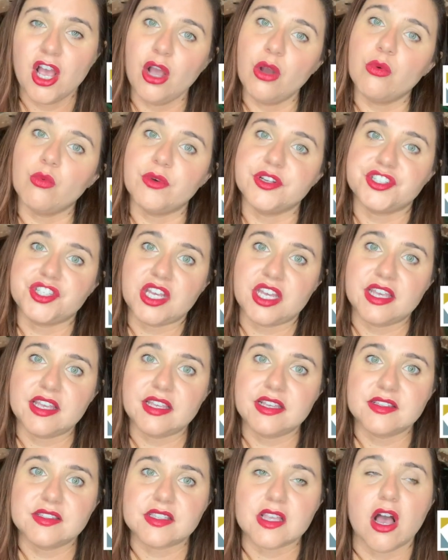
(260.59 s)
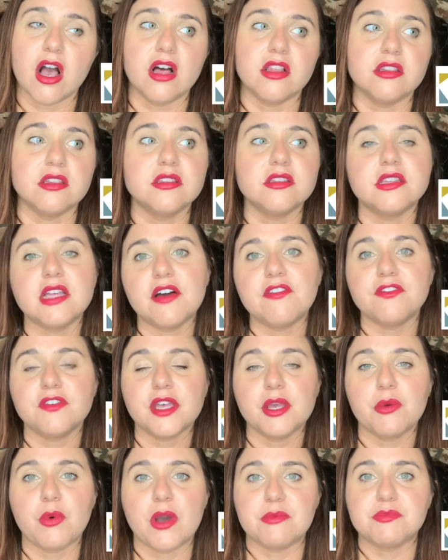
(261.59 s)
which is a
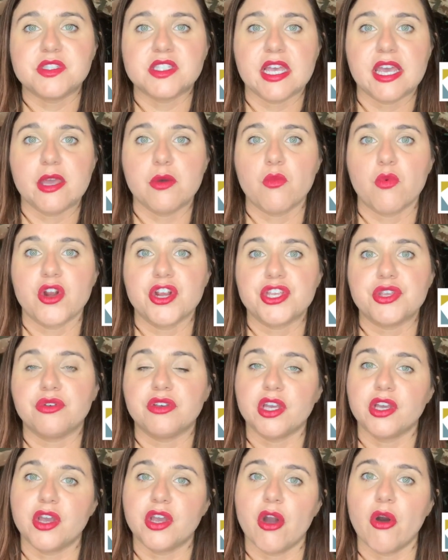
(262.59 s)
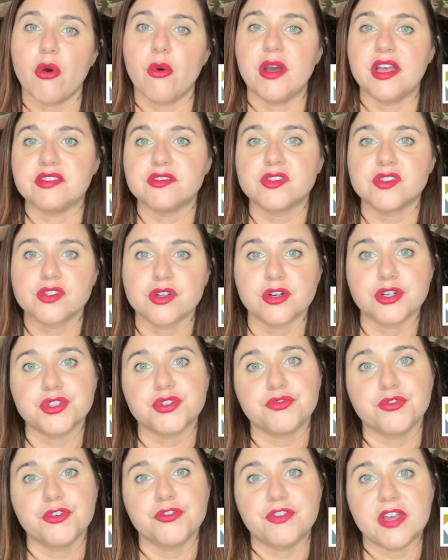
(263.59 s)
lovely website where you can go and search
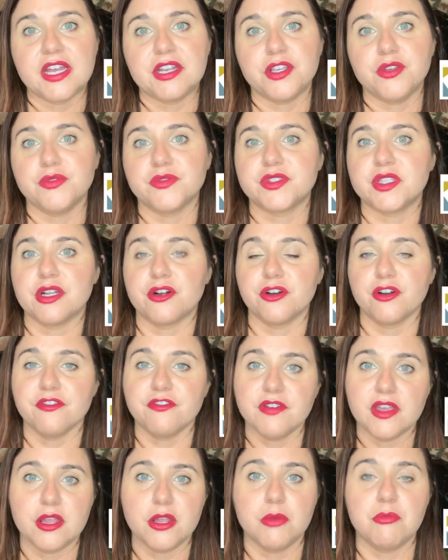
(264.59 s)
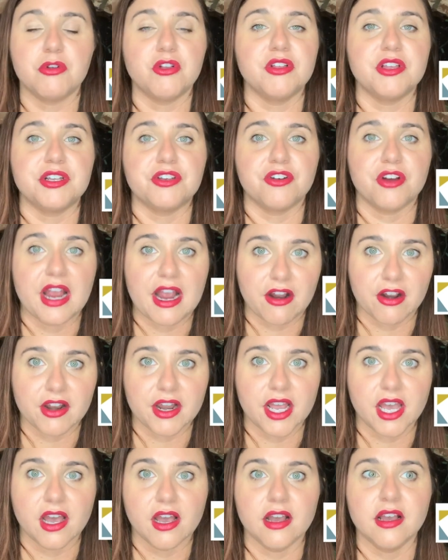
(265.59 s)
for venues that are available in your
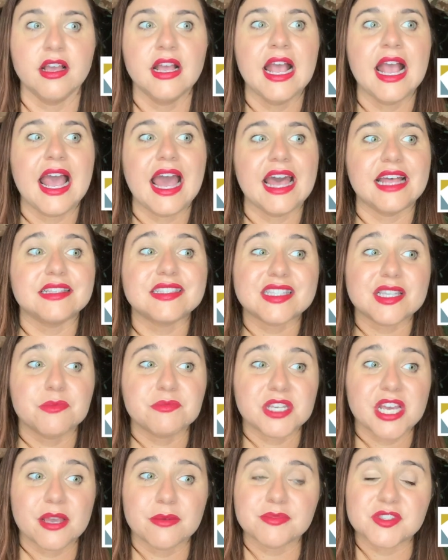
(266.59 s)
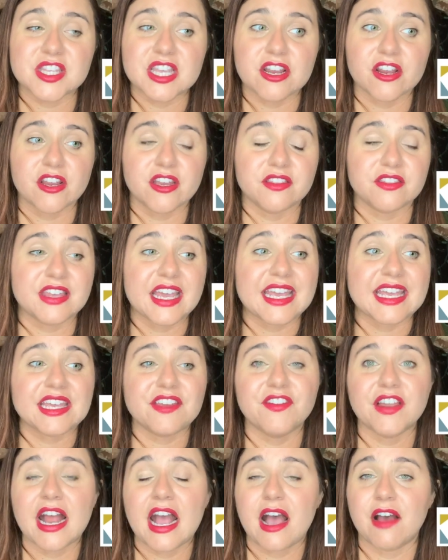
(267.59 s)
area. And sometimes they
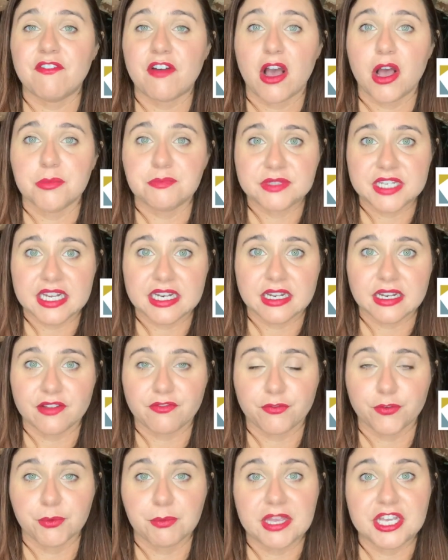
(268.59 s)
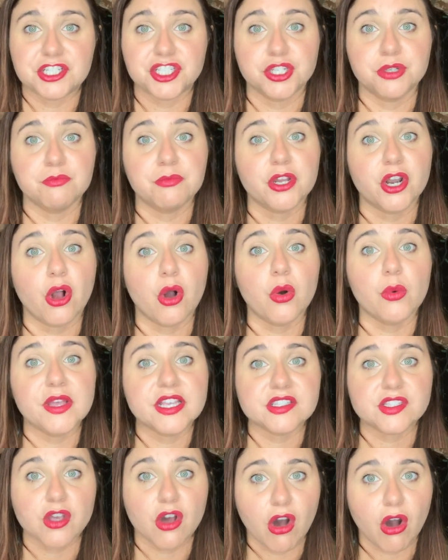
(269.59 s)
even have updated information, but
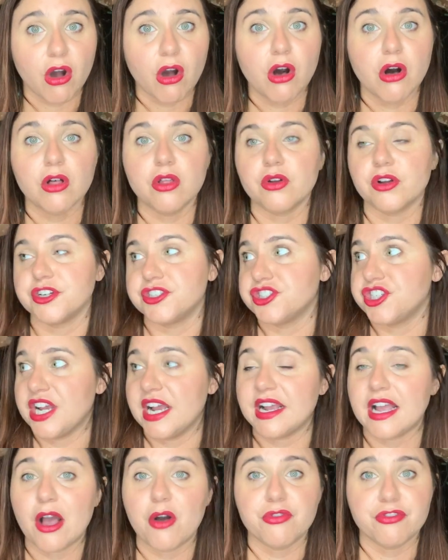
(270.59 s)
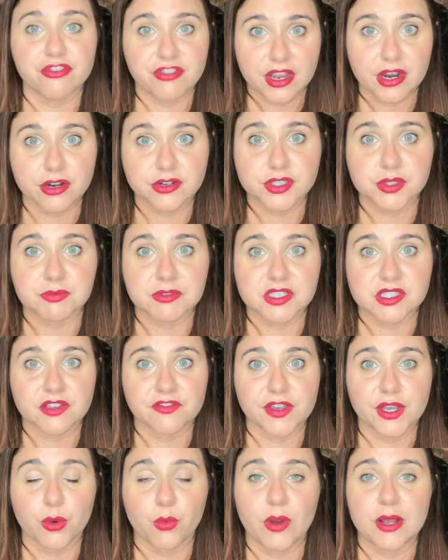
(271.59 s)
always call or check out their
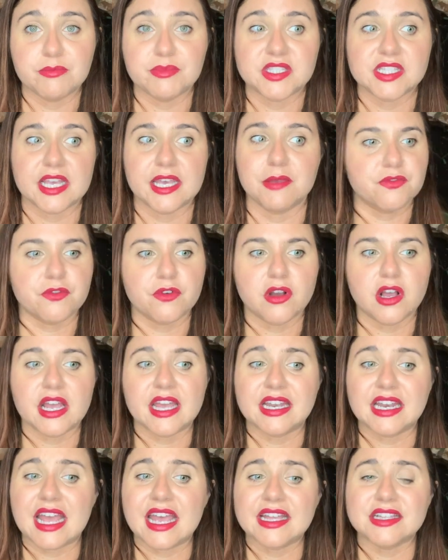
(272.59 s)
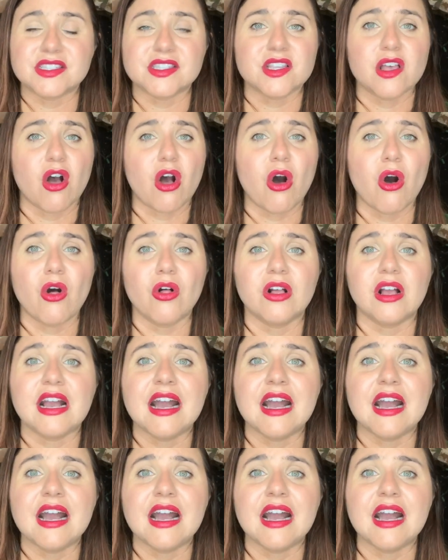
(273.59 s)
specific website. And it's all